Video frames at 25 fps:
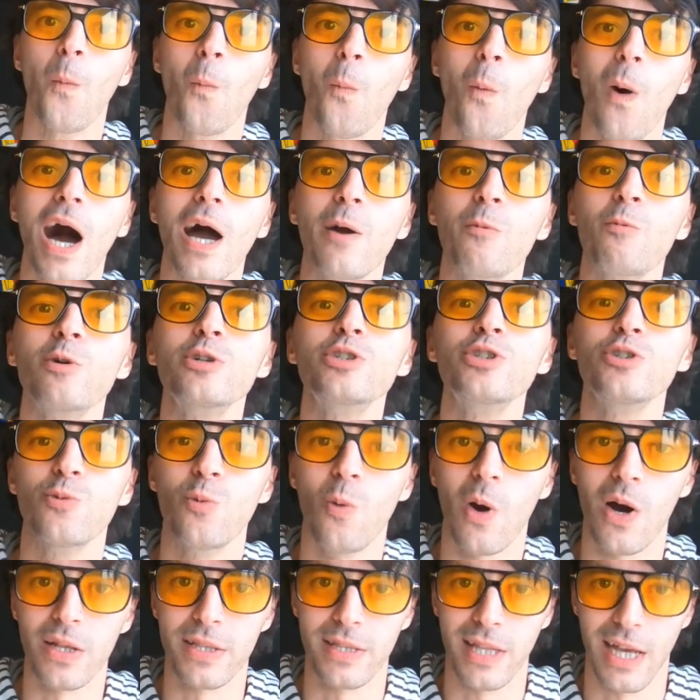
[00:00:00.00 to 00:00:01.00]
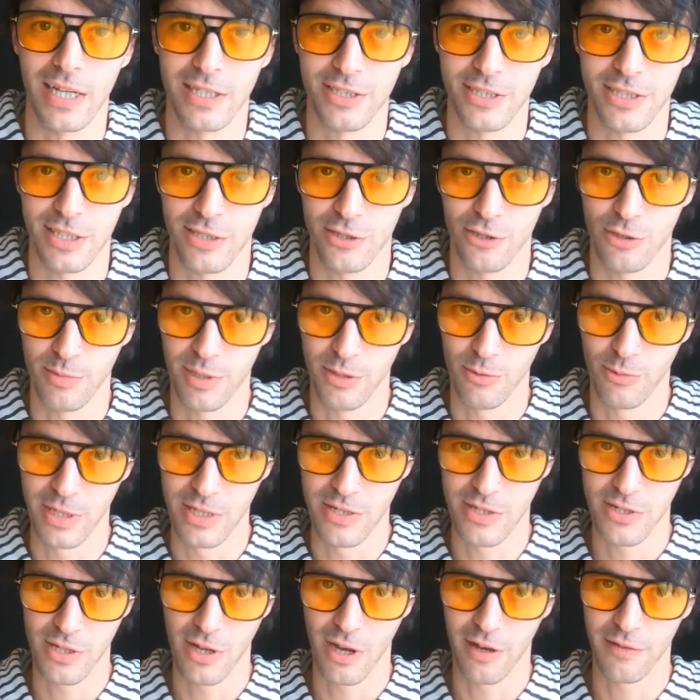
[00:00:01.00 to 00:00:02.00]
why would you want that shit to be
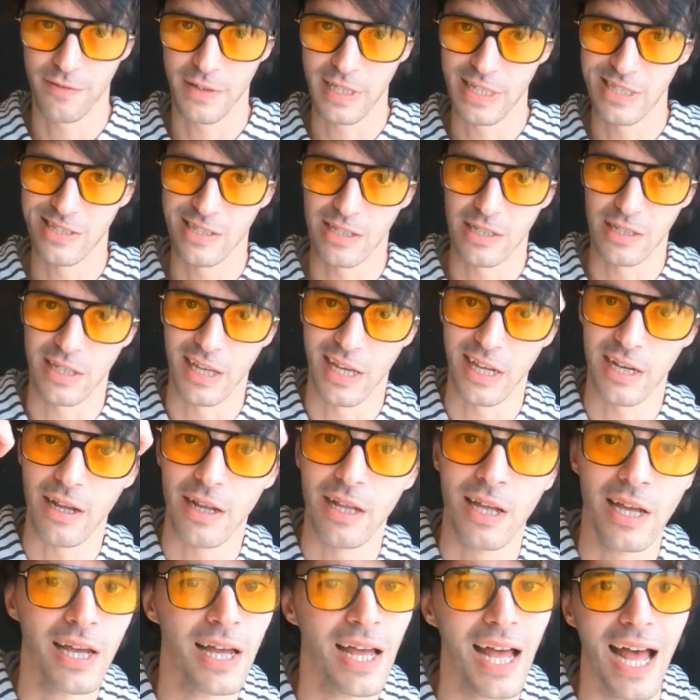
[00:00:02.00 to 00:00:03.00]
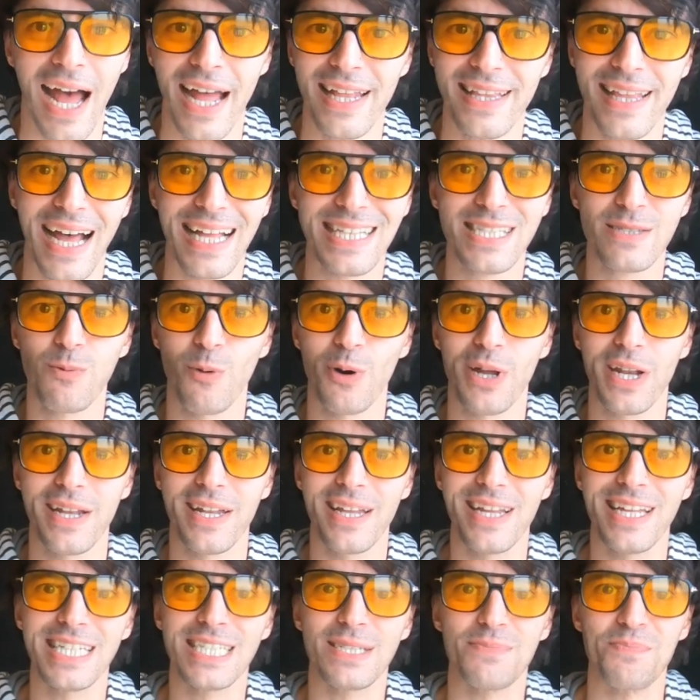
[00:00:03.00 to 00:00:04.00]
rinsed off easily? And that's what
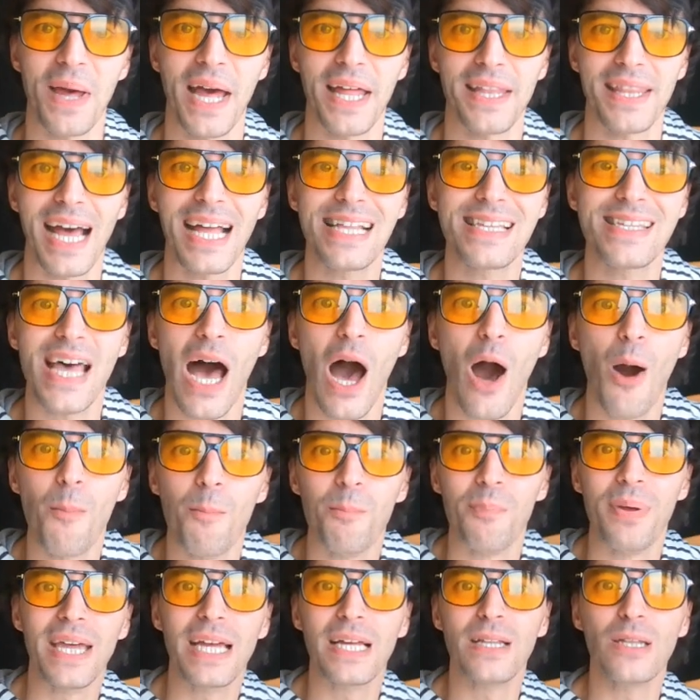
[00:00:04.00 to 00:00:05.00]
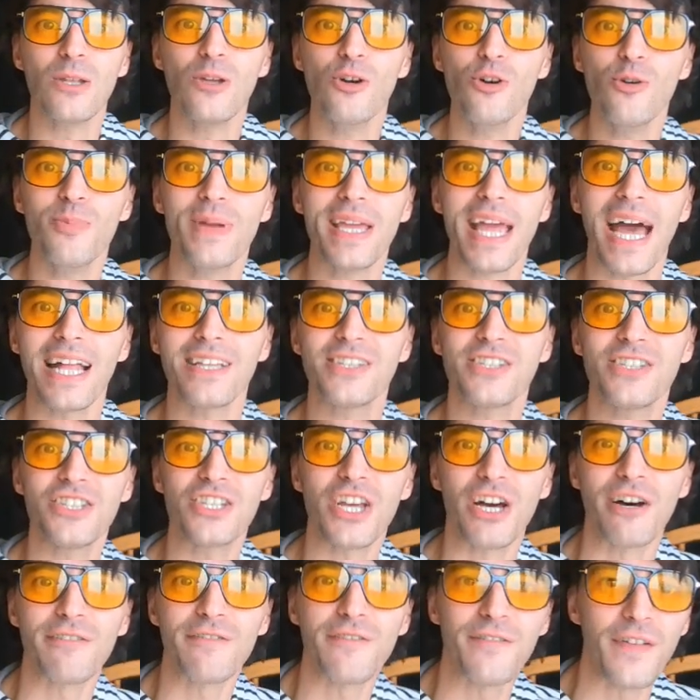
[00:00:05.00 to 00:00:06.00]
it is, man. That's how big lube
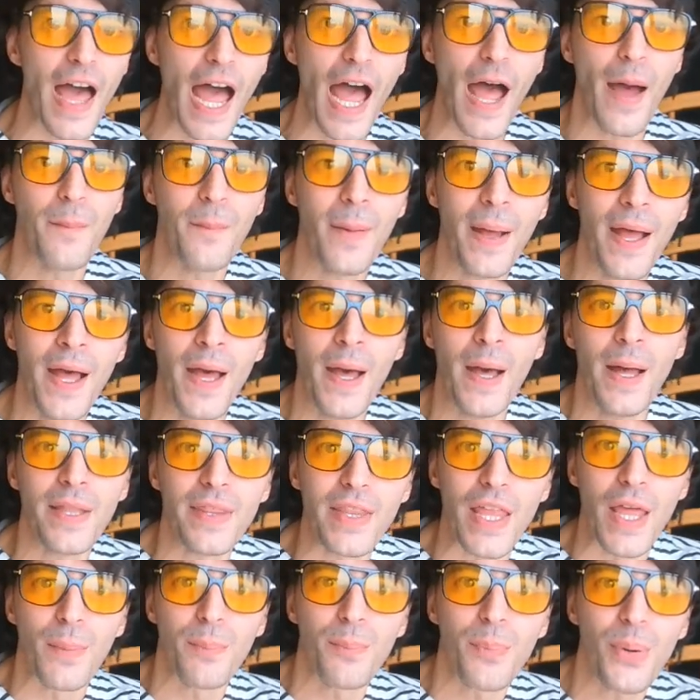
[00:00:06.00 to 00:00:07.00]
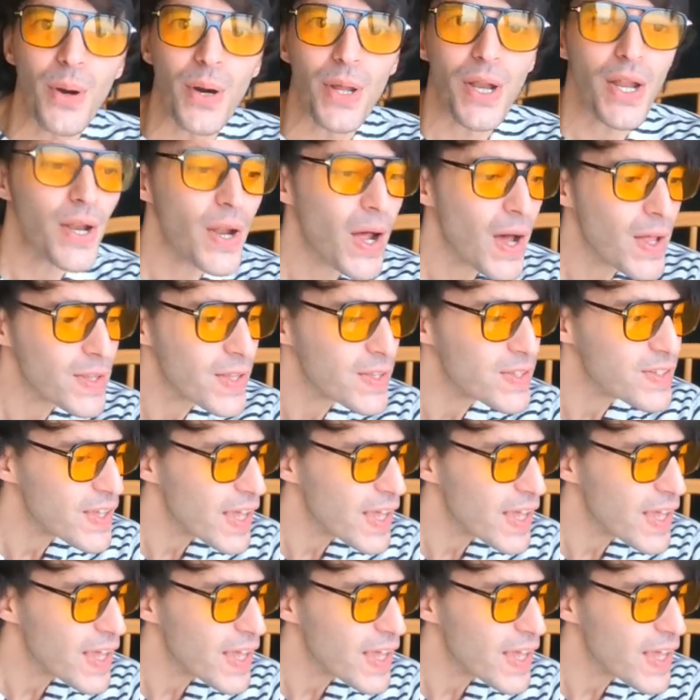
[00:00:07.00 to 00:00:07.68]
gets you, fam. They put it on the